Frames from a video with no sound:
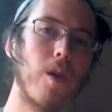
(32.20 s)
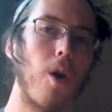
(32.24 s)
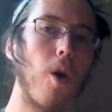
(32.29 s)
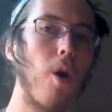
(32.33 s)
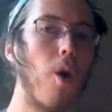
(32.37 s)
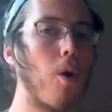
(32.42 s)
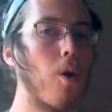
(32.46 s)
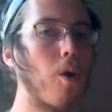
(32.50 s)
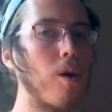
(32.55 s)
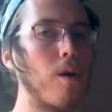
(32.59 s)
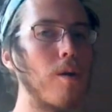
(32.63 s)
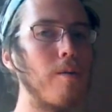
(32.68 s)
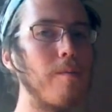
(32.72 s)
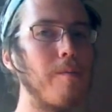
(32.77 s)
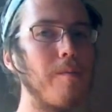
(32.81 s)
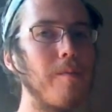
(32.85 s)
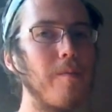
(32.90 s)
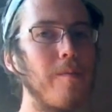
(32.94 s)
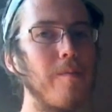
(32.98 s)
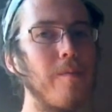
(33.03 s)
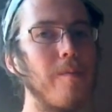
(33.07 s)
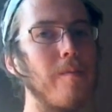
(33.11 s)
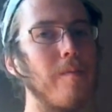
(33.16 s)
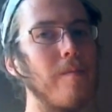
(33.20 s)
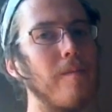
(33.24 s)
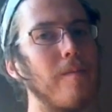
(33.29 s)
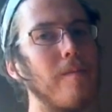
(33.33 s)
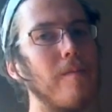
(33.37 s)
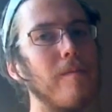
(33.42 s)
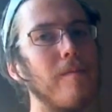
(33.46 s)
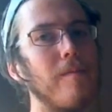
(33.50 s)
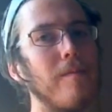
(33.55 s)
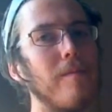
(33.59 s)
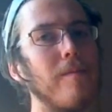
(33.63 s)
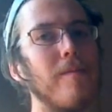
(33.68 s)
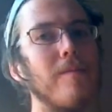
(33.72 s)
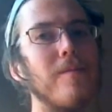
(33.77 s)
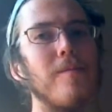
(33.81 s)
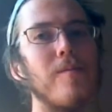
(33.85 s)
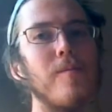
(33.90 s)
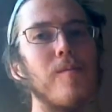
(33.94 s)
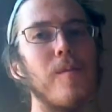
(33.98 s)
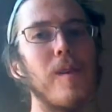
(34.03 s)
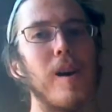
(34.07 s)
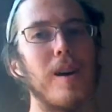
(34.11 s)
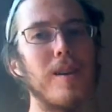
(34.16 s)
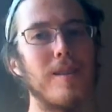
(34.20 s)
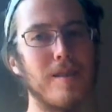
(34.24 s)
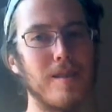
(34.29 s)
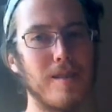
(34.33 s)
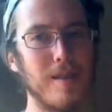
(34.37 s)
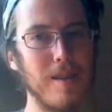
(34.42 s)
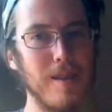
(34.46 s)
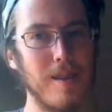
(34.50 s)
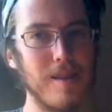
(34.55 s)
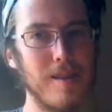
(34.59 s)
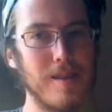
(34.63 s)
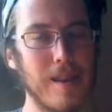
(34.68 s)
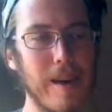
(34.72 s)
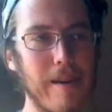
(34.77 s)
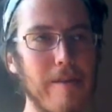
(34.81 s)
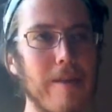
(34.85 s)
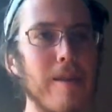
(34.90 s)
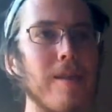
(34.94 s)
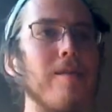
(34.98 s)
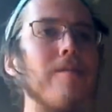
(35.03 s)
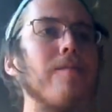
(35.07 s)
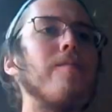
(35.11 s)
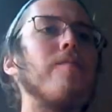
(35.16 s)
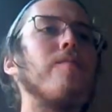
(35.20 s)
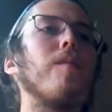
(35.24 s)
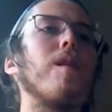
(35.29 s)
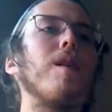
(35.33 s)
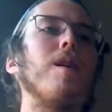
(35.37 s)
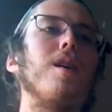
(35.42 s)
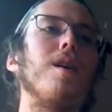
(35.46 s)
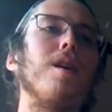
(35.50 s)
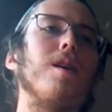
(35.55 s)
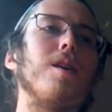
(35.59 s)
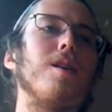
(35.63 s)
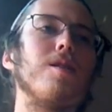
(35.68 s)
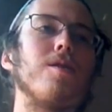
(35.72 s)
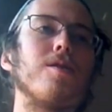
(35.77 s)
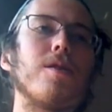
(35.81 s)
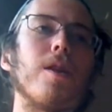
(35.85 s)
or a C7.